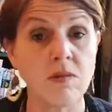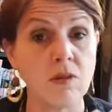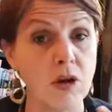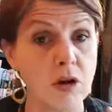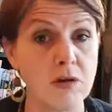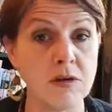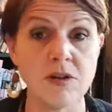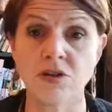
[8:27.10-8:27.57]

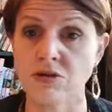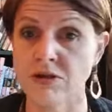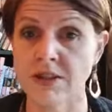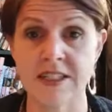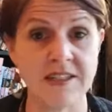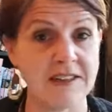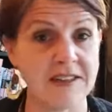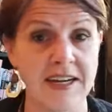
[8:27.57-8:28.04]
who's
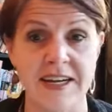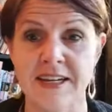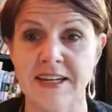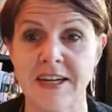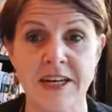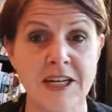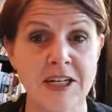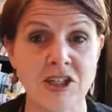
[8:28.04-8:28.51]
already
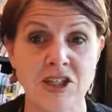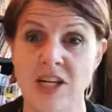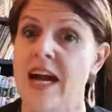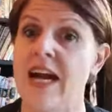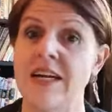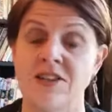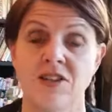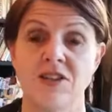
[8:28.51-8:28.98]
said she
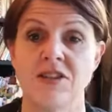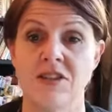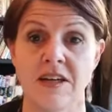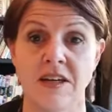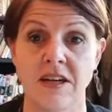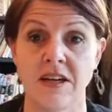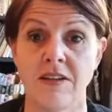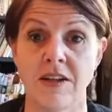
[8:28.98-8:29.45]
hates her
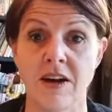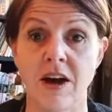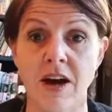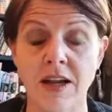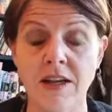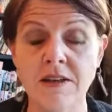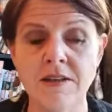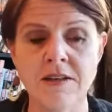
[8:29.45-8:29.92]
sink in the
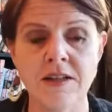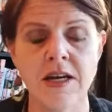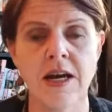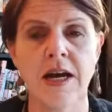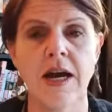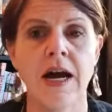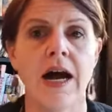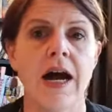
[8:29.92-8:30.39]
island.
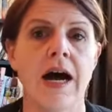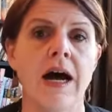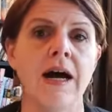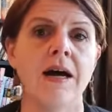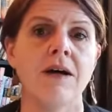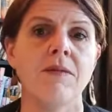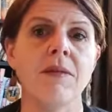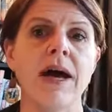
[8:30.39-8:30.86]

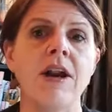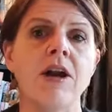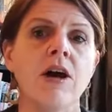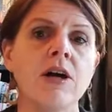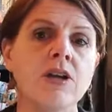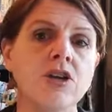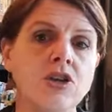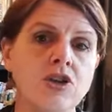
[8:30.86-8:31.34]
And
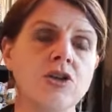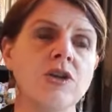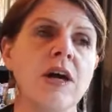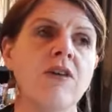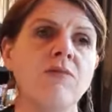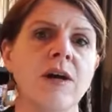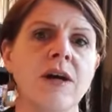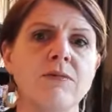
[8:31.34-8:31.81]
I do
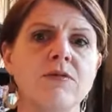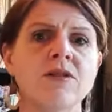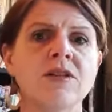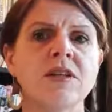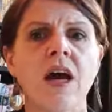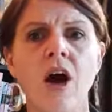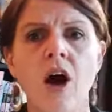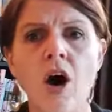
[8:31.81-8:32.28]
have people
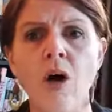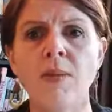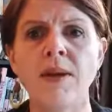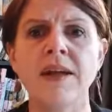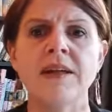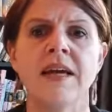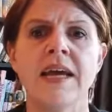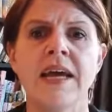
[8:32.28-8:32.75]
say, oh,
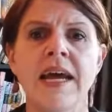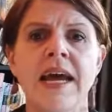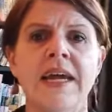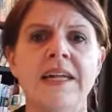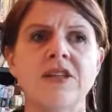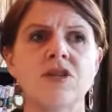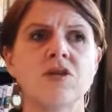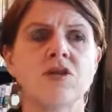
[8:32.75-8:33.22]
but
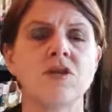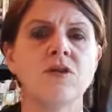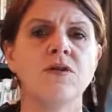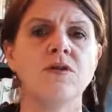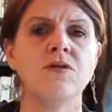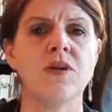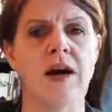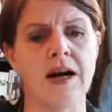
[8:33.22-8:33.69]
it's sort
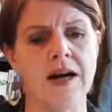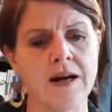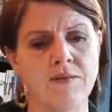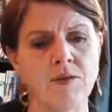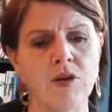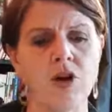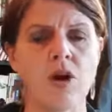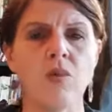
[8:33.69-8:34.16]
of,
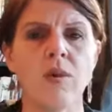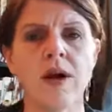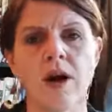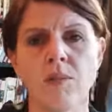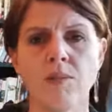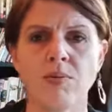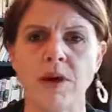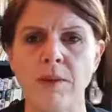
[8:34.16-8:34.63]
when
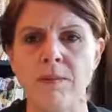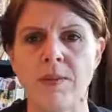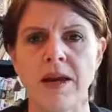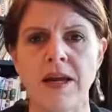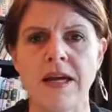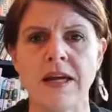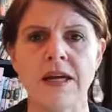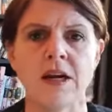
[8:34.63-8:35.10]
I'm
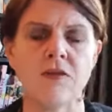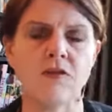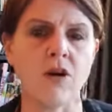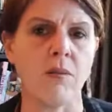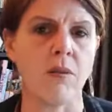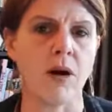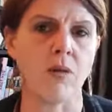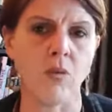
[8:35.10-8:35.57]
prepping and I've
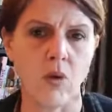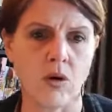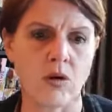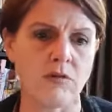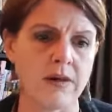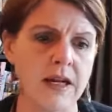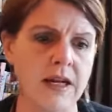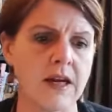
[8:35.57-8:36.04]
got my
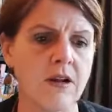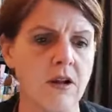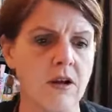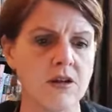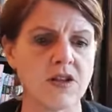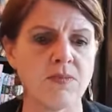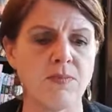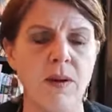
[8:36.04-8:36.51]
water really
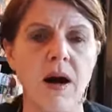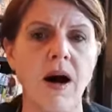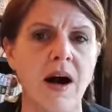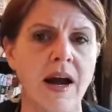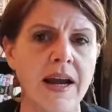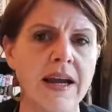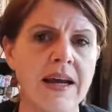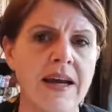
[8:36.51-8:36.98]
close
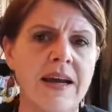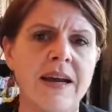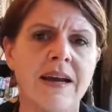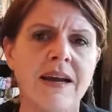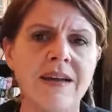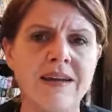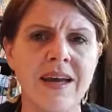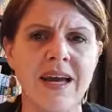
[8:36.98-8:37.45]
by.
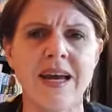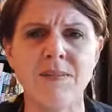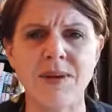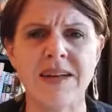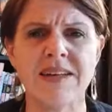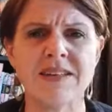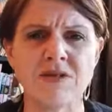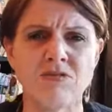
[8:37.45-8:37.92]
Yeah,
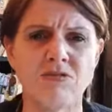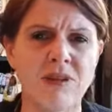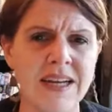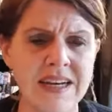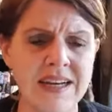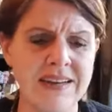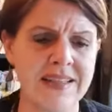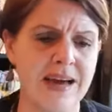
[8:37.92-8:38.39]
but is it
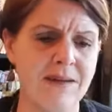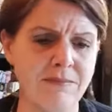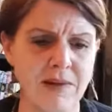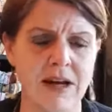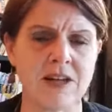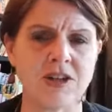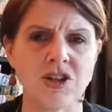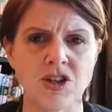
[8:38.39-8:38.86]
really that
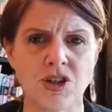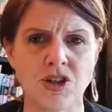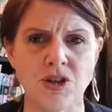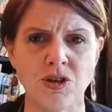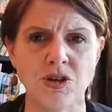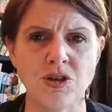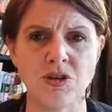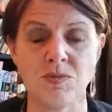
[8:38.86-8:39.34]
much
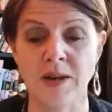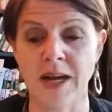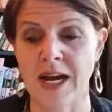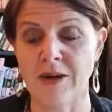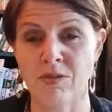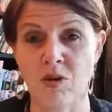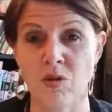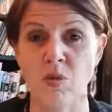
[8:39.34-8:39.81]
to be
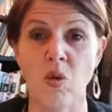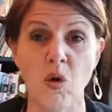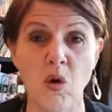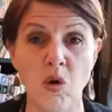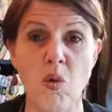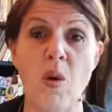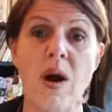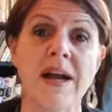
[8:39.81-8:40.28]
able to
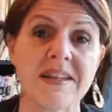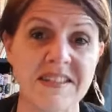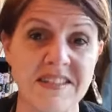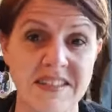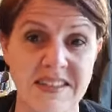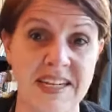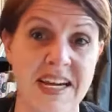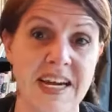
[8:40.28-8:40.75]
walk one
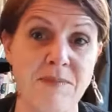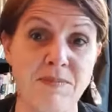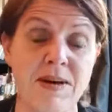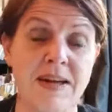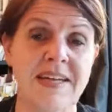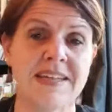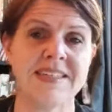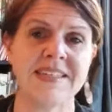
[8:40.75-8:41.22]
step
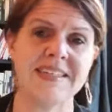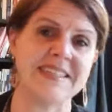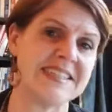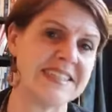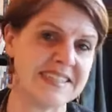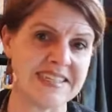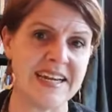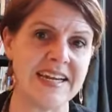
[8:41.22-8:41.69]
to the
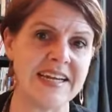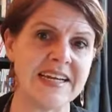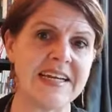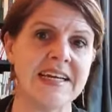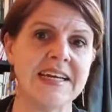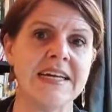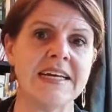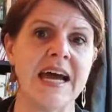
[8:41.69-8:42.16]

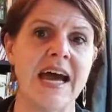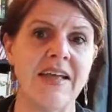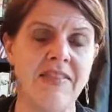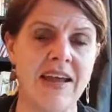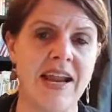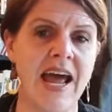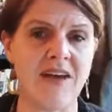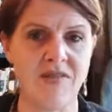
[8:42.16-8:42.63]
sink and
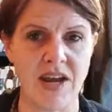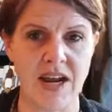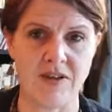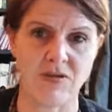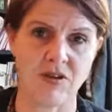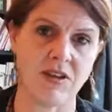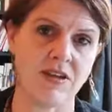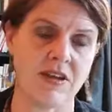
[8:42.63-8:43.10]
then have
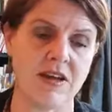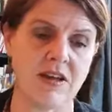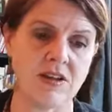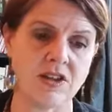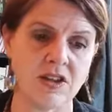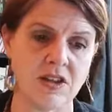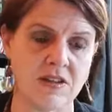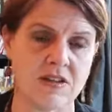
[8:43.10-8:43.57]

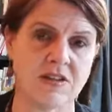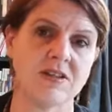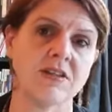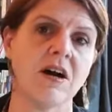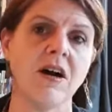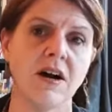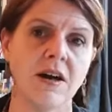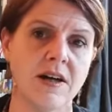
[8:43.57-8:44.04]
everything to the
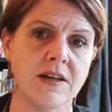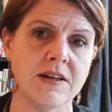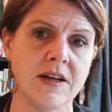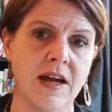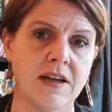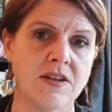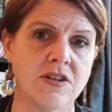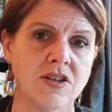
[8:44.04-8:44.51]
side?
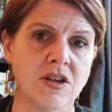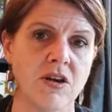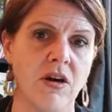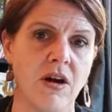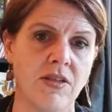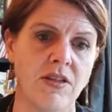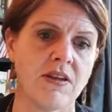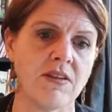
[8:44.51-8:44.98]
And so
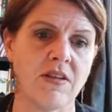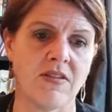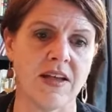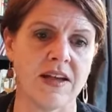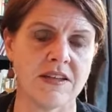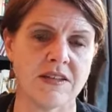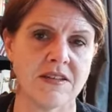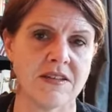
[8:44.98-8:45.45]
I think that
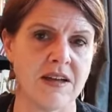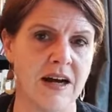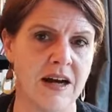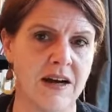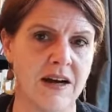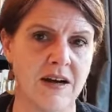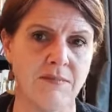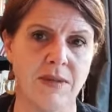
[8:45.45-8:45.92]
that's
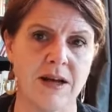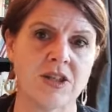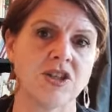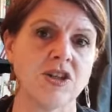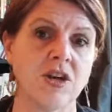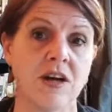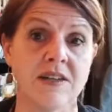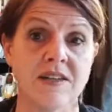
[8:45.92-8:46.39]

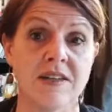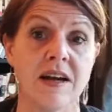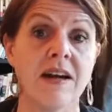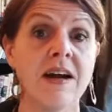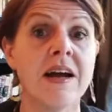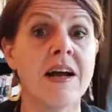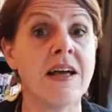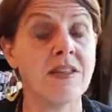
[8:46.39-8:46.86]
much nicer.
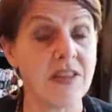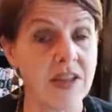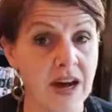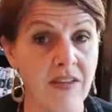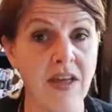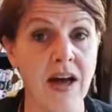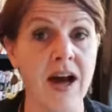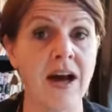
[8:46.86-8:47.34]
The
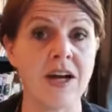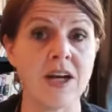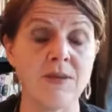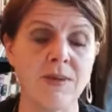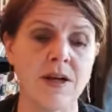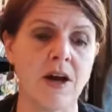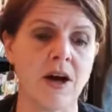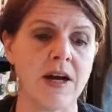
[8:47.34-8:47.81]
other
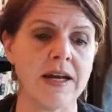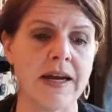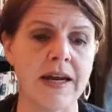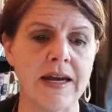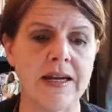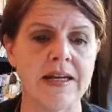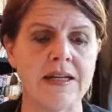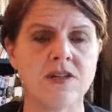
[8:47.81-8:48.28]
argument I
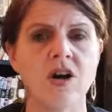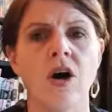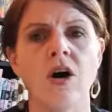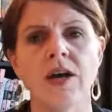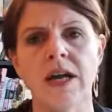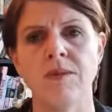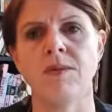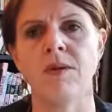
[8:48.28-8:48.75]
get is, oh
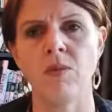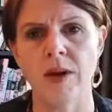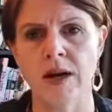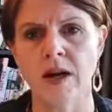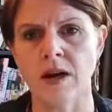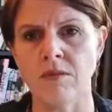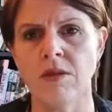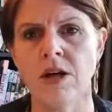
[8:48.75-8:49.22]
yeah, but
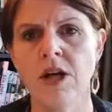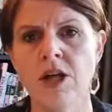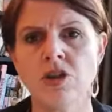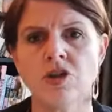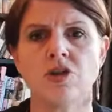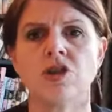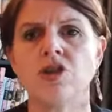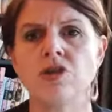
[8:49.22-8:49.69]
when I'm
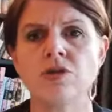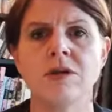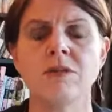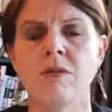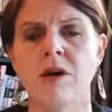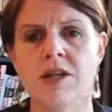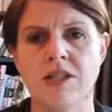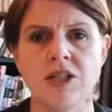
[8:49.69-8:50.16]
sort of
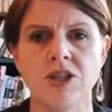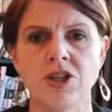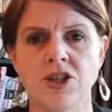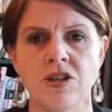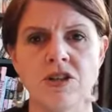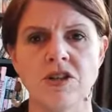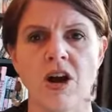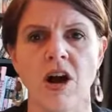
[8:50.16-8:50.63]
doing my
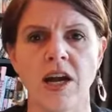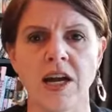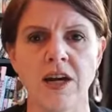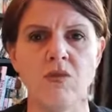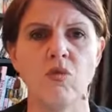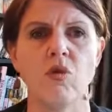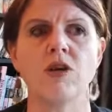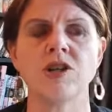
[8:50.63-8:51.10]
dishes, I
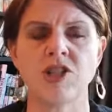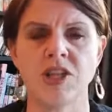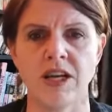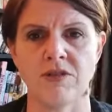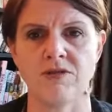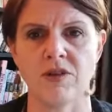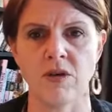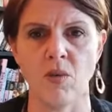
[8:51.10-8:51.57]
can watch
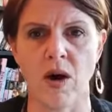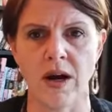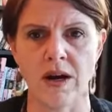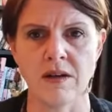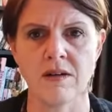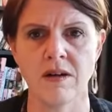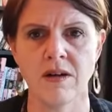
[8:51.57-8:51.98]
everyone.